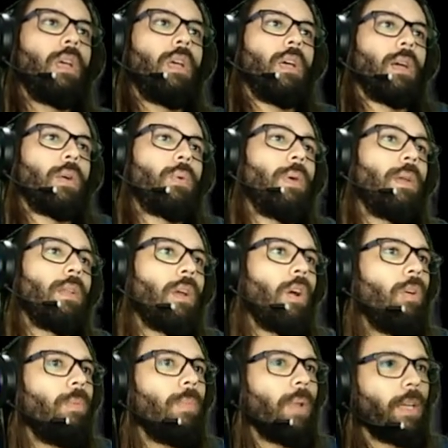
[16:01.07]
A Quiet
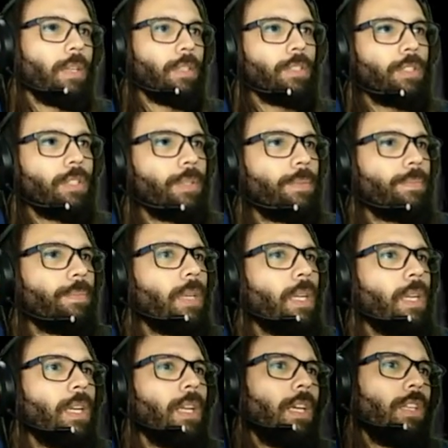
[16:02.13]
Homeland.
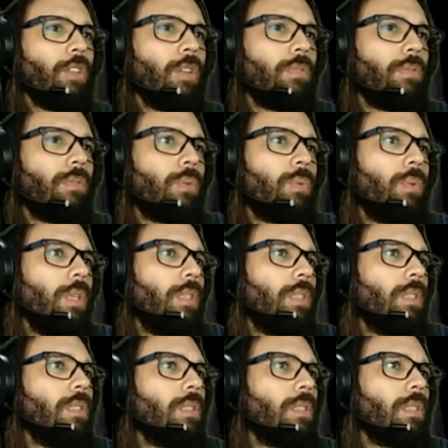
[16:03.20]
Light novel
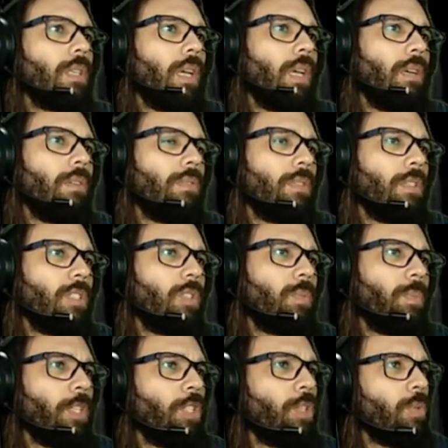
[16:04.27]
readers have a
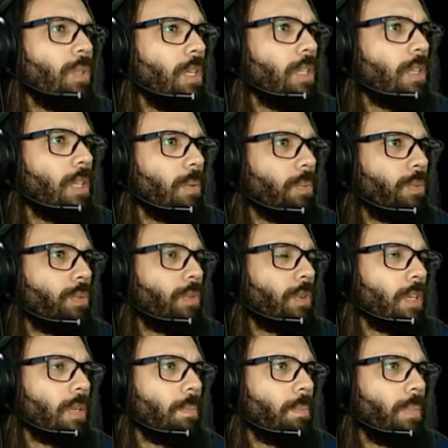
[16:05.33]
special nickname for
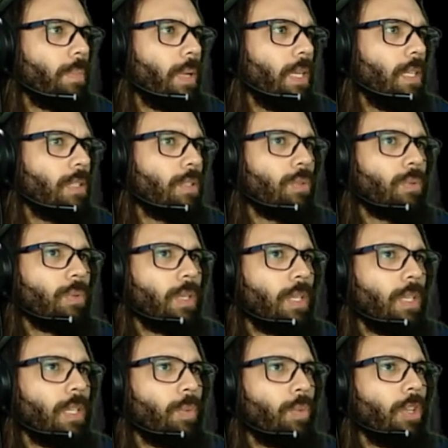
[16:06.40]
the place
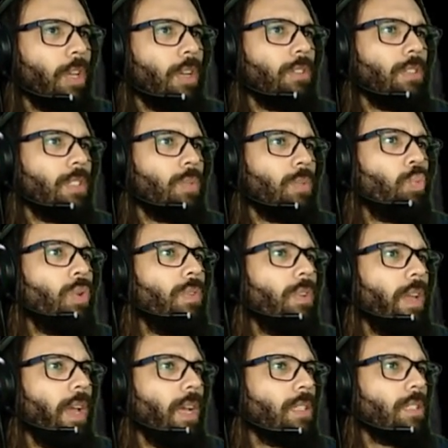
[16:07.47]
where the protagonist is
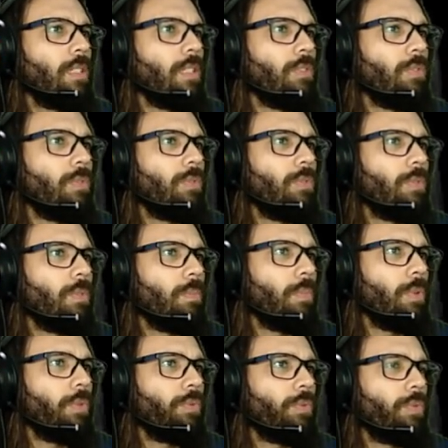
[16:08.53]
briefly active
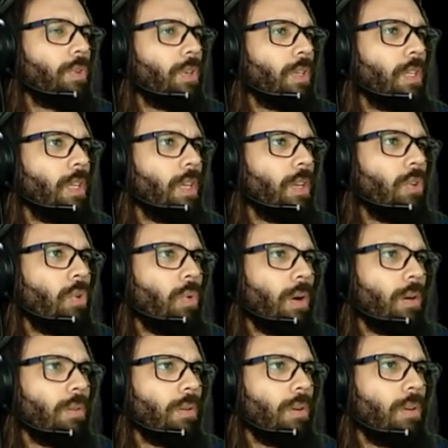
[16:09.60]
before they go
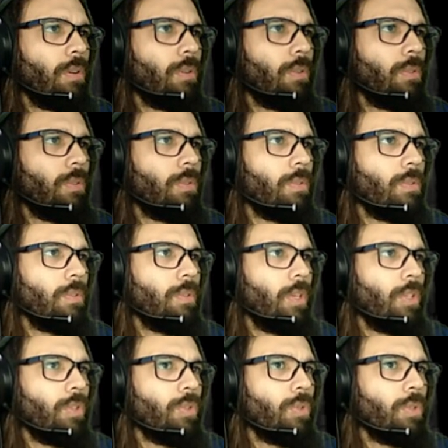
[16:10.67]
out uh,
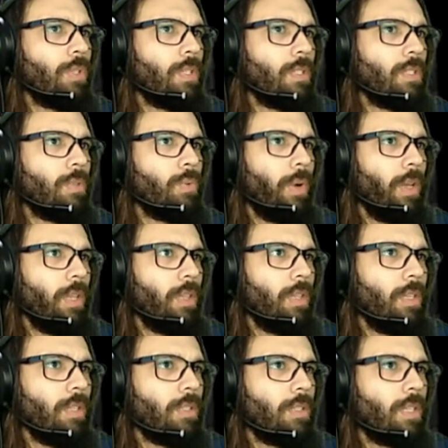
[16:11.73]
and do their great
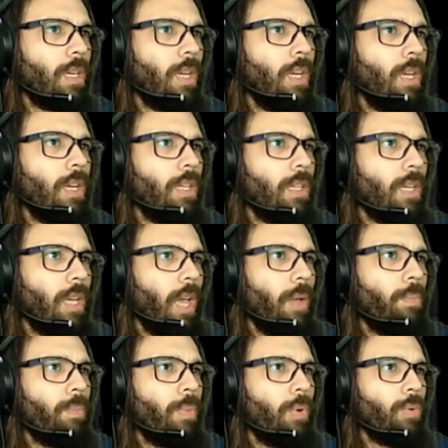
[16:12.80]
deeds. They
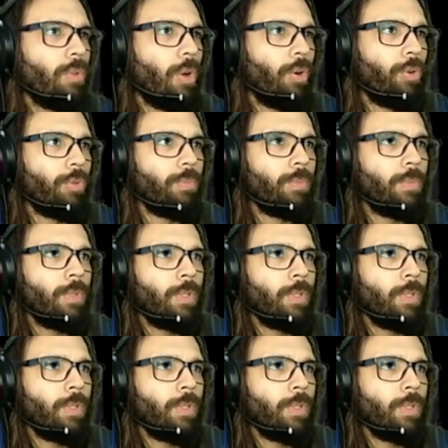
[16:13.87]
have pulled home.